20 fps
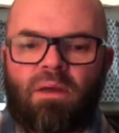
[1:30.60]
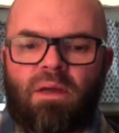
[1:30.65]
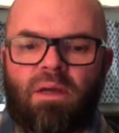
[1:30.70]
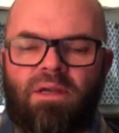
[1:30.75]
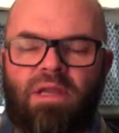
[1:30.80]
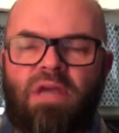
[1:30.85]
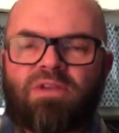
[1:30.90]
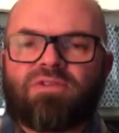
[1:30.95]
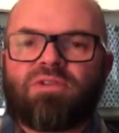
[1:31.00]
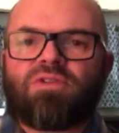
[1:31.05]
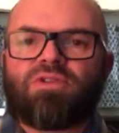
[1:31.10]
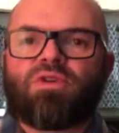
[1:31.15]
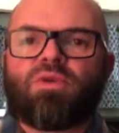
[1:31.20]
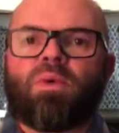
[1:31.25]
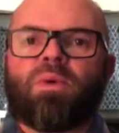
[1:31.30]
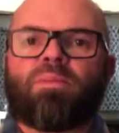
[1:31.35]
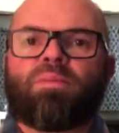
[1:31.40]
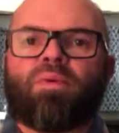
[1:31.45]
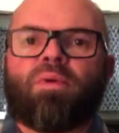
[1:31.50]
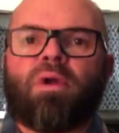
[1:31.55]
and ask that you
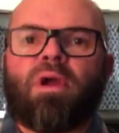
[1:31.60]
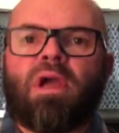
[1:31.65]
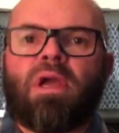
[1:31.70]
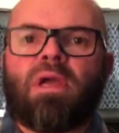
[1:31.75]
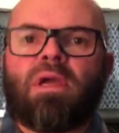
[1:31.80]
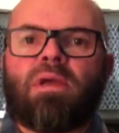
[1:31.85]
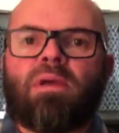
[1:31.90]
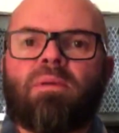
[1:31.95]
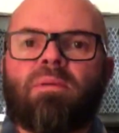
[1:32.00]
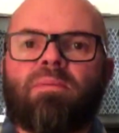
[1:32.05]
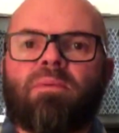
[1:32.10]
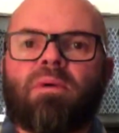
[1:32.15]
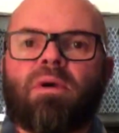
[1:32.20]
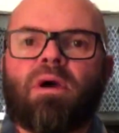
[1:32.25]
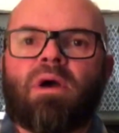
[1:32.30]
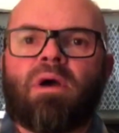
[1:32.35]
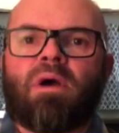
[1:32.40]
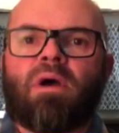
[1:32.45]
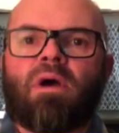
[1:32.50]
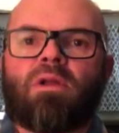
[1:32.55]
would pray
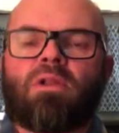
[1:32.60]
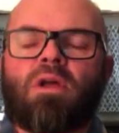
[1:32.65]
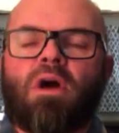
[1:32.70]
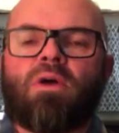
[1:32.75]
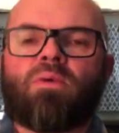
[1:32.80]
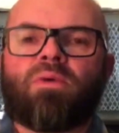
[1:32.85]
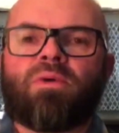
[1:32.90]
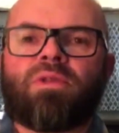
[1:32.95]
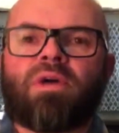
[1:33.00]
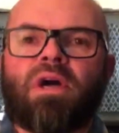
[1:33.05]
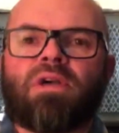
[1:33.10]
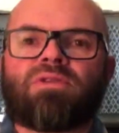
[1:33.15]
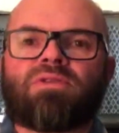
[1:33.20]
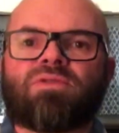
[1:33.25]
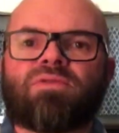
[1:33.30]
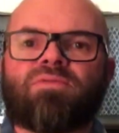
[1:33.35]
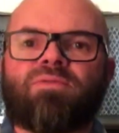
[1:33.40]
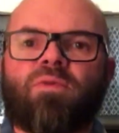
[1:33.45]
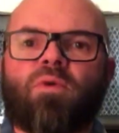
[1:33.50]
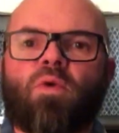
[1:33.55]
uh, along with
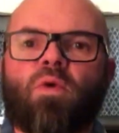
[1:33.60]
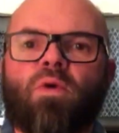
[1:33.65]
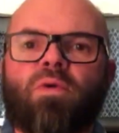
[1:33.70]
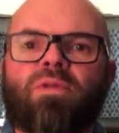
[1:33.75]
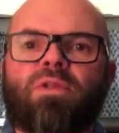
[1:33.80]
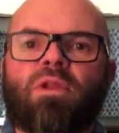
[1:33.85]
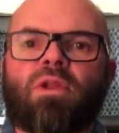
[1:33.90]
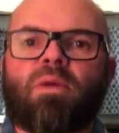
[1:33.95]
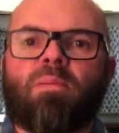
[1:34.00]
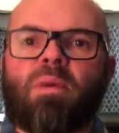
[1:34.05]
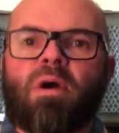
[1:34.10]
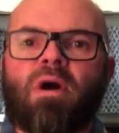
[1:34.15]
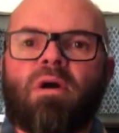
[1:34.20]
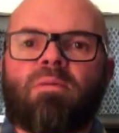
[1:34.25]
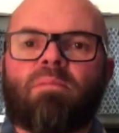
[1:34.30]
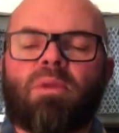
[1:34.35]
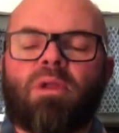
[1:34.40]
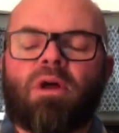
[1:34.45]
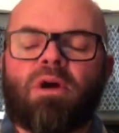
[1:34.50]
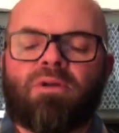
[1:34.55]
us for the
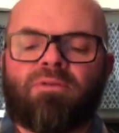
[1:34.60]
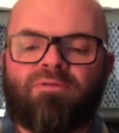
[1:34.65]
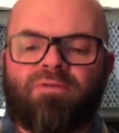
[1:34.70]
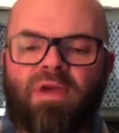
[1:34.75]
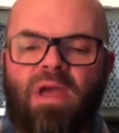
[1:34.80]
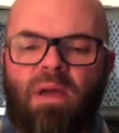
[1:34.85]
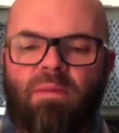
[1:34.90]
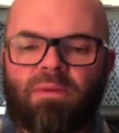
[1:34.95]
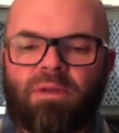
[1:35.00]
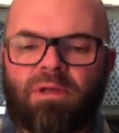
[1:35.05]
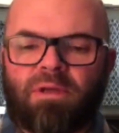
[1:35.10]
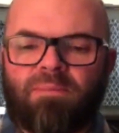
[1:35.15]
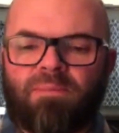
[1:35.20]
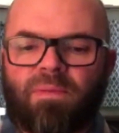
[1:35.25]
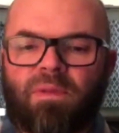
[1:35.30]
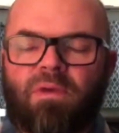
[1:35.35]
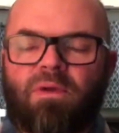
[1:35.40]
LeBlanc family,